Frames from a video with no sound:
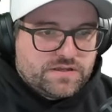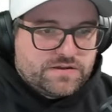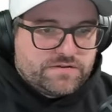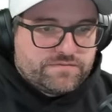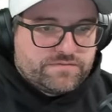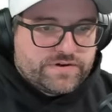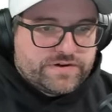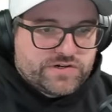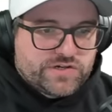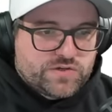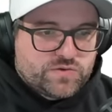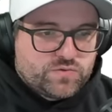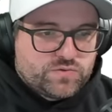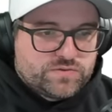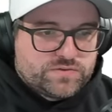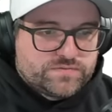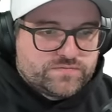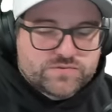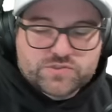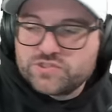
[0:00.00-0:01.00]
Very
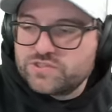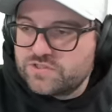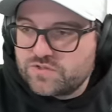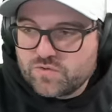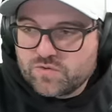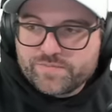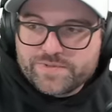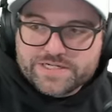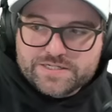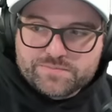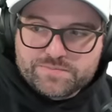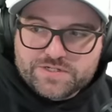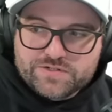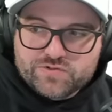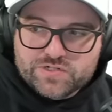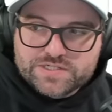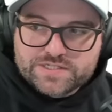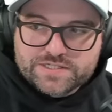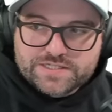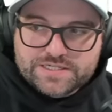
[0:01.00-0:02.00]
cool. She's tormented me
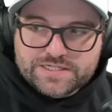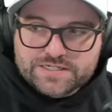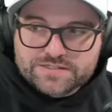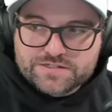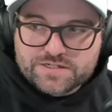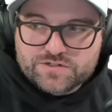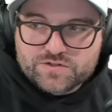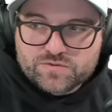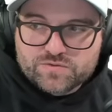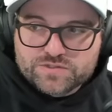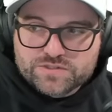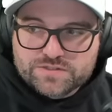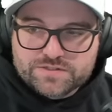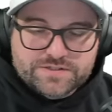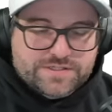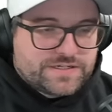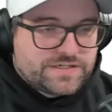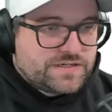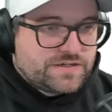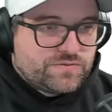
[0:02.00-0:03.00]
recently because I told her
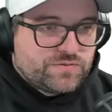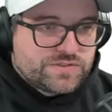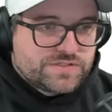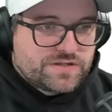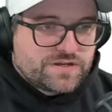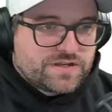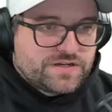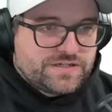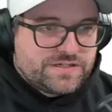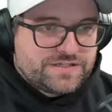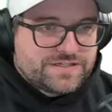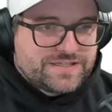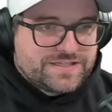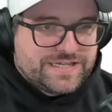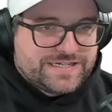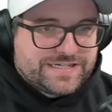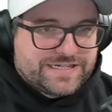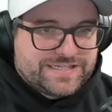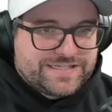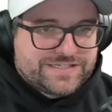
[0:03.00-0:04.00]
that I wasn't gonna
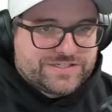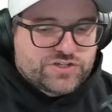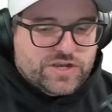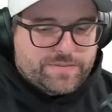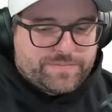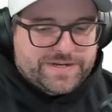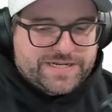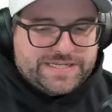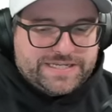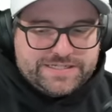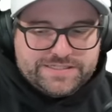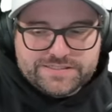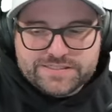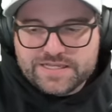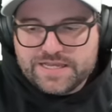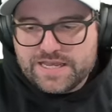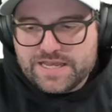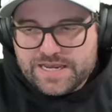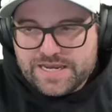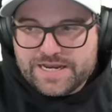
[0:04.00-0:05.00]
collect anything Japanese,
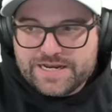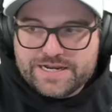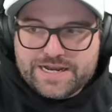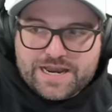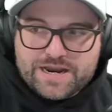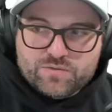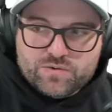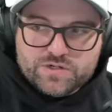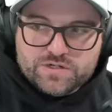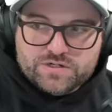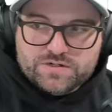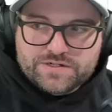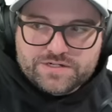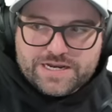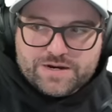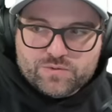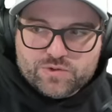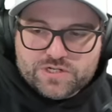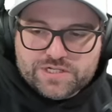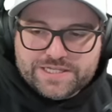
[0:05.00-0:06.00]
and now we're
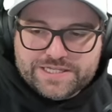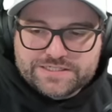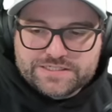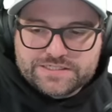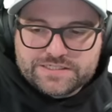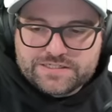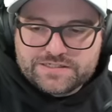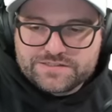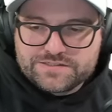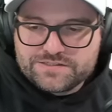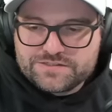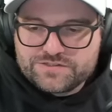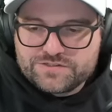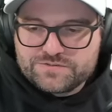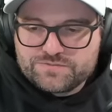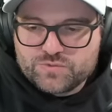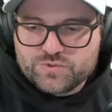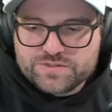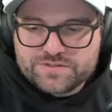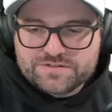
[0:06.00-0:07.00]
now we're collecting
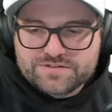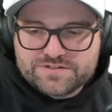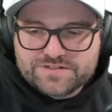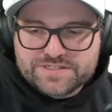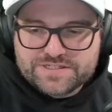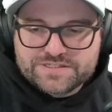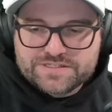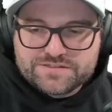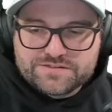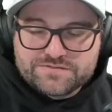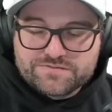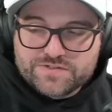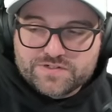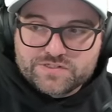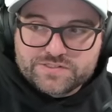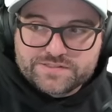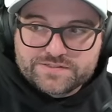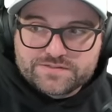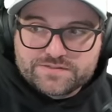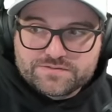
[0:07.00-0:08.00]
we're collecting
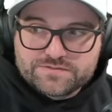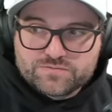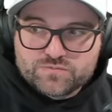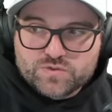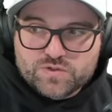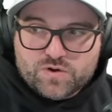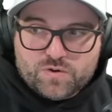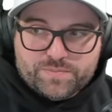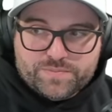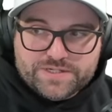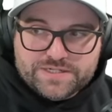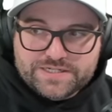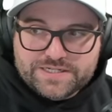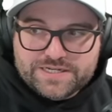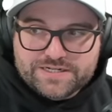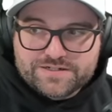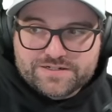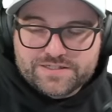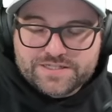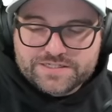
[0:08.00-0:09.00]
verses. We're opening
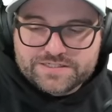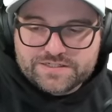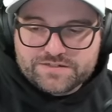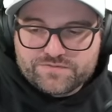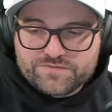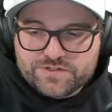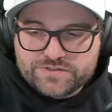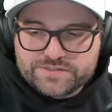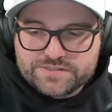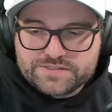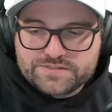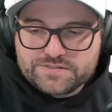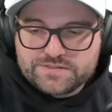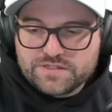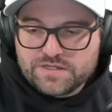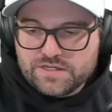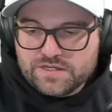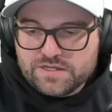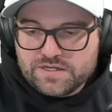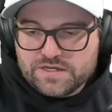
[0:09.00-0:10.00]
and collecting verses.
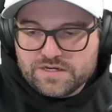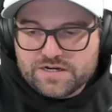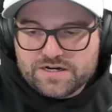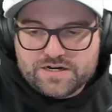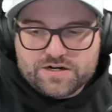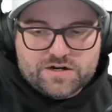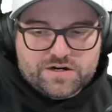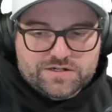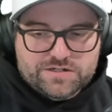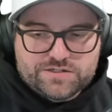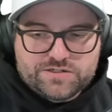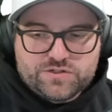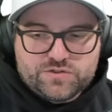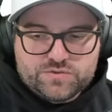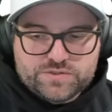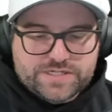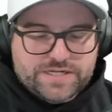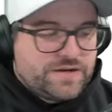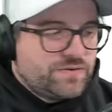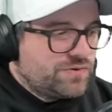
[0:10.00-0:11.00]
Uh, on
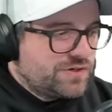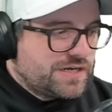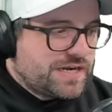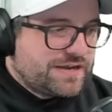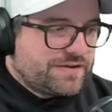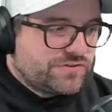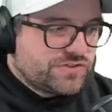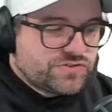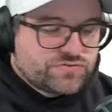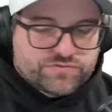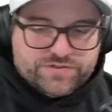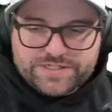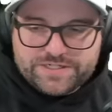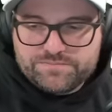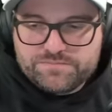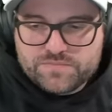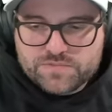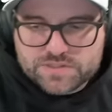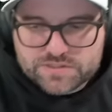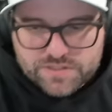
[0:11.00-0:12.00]
Tuesday we're gonna have a
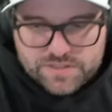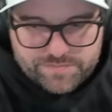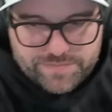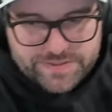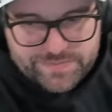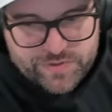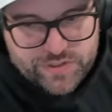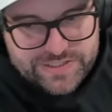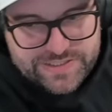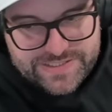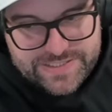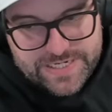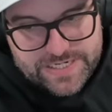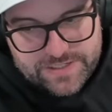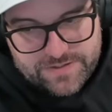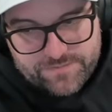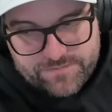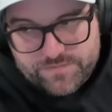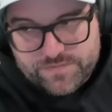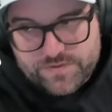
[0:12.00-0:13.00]
stream. It's gonna be pretty
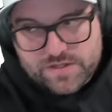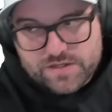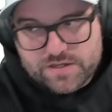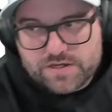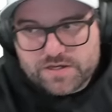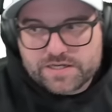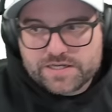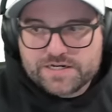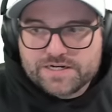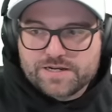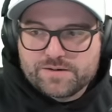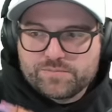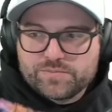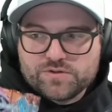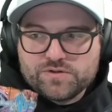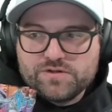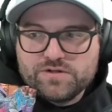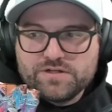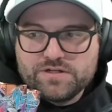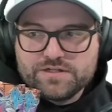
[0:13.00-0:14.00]
sick. I got a
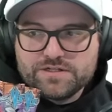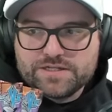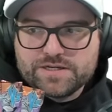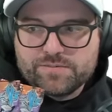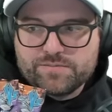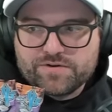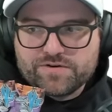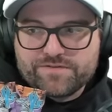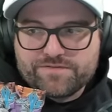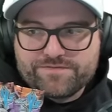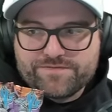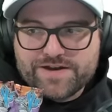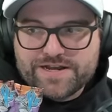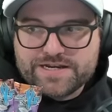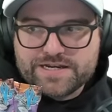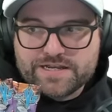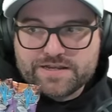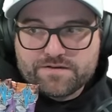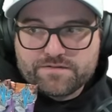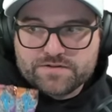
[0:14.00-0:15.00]
couple couple
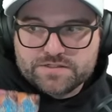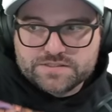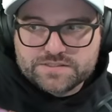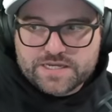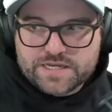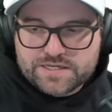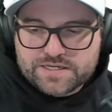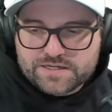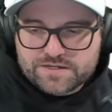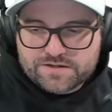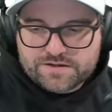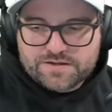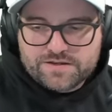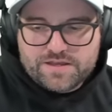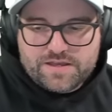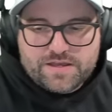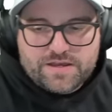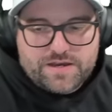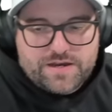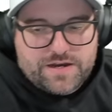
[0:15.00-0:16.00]
fighting psychic
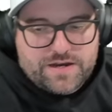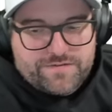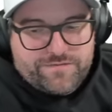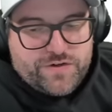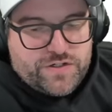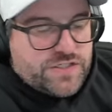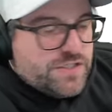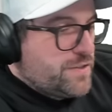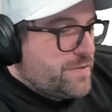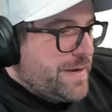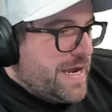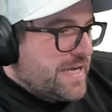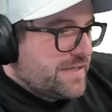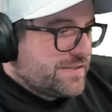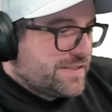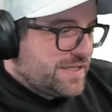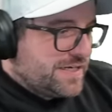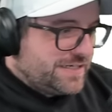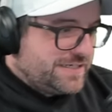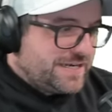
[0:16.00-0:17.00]
uh, versus
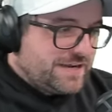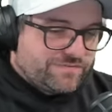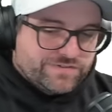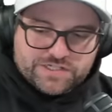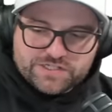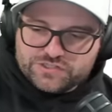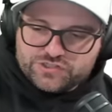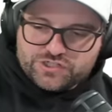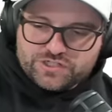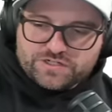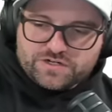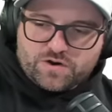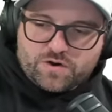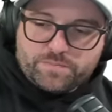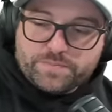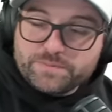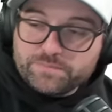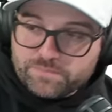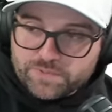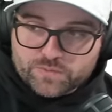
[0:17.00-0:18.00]
packs that I definitely shouldn't
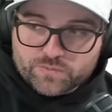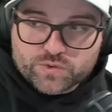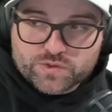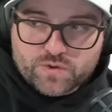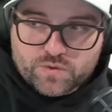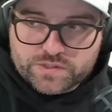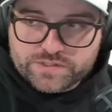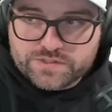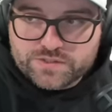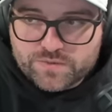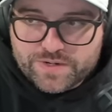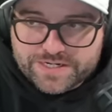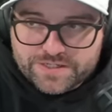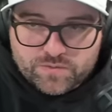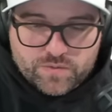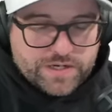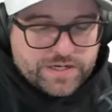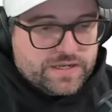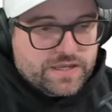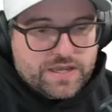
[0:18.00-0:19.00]
open, but we're going to
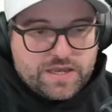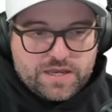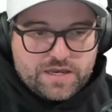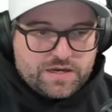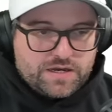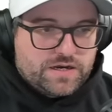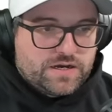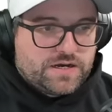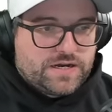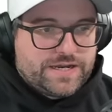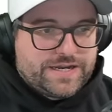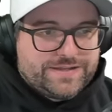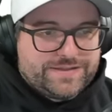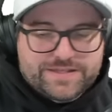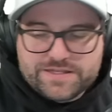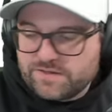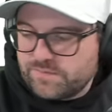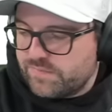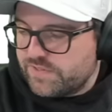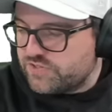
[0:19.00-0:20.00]
anyway. Uh, and
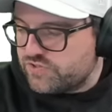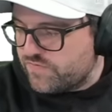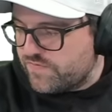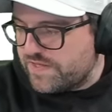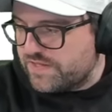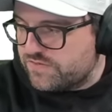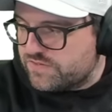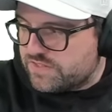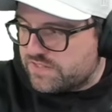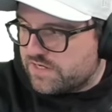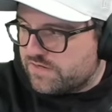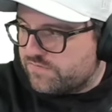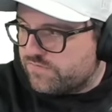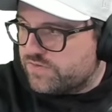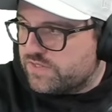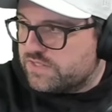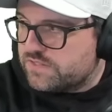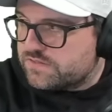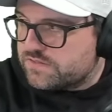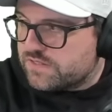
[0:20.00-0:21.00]
then a bunch of other stuff
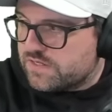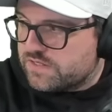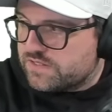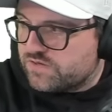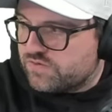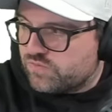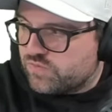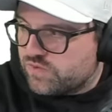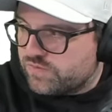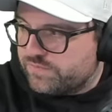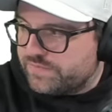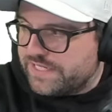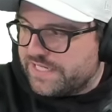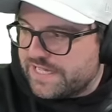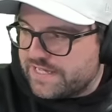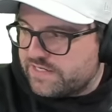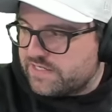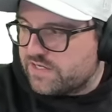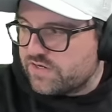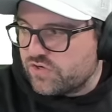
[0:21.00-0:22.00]
that uh, that will be
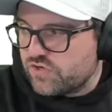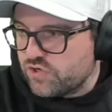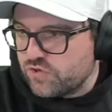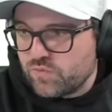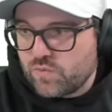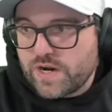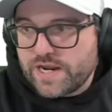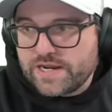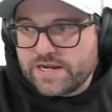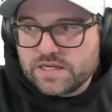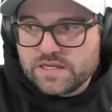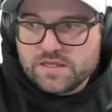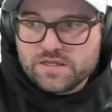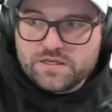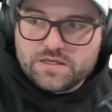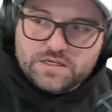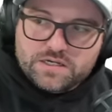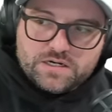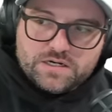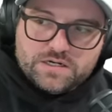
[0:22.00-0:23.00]
heading her way
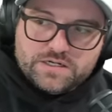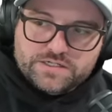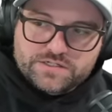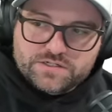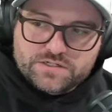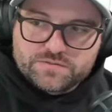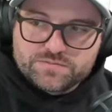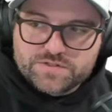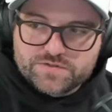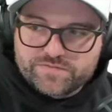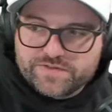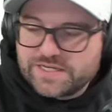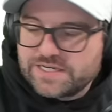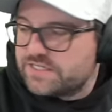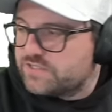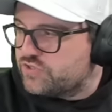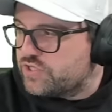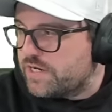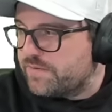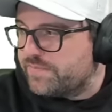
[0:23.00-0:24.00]
uh, in terms of
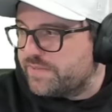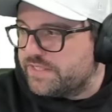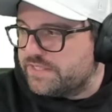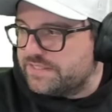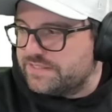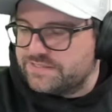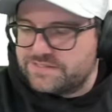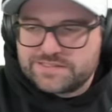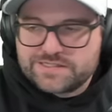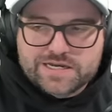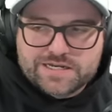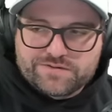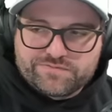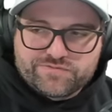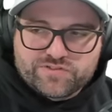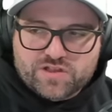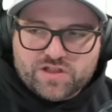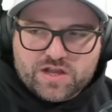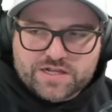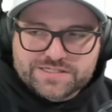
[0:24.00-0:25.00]
like Japanese kind
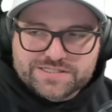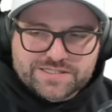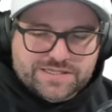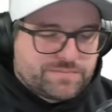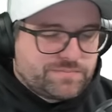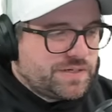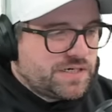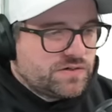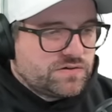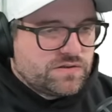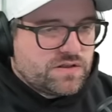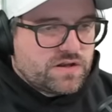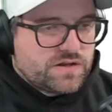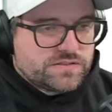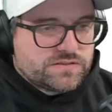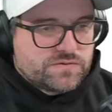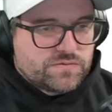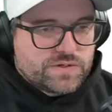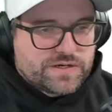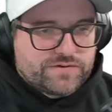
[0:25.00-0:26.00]
of lots, like bigger
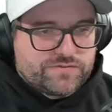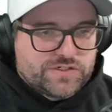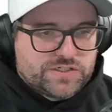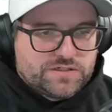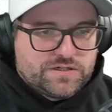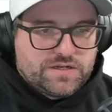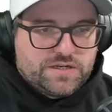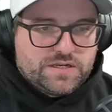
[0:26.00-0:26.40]
lots or whatever.